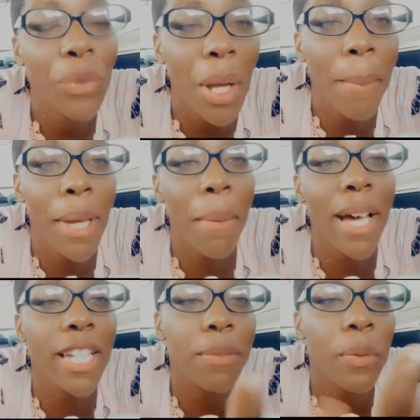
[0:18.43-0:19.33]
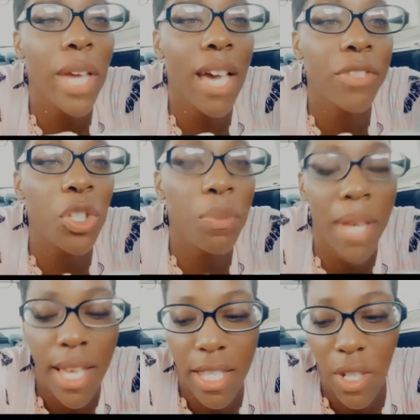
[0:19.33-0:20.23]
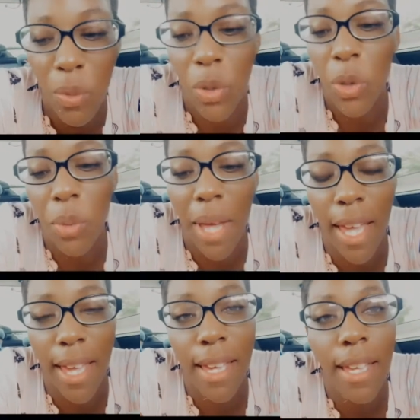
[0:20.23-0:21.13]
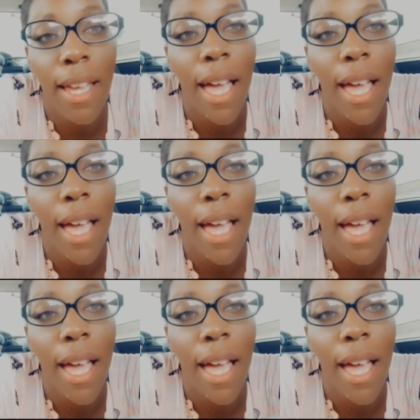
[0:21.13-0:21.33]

me and my husband, we have 2 beds in a room, and